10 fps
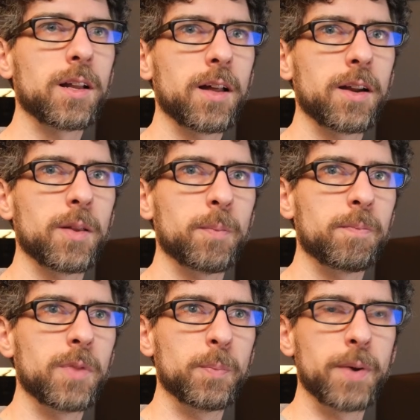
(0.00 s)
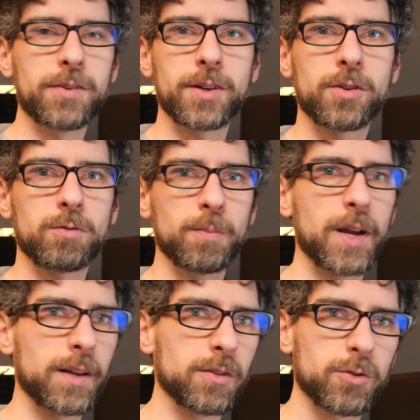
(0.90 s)
a lot of the basics
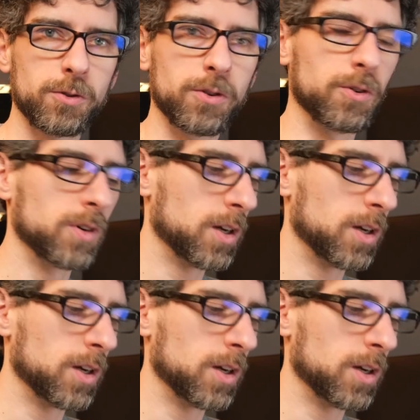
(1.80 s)
remain true.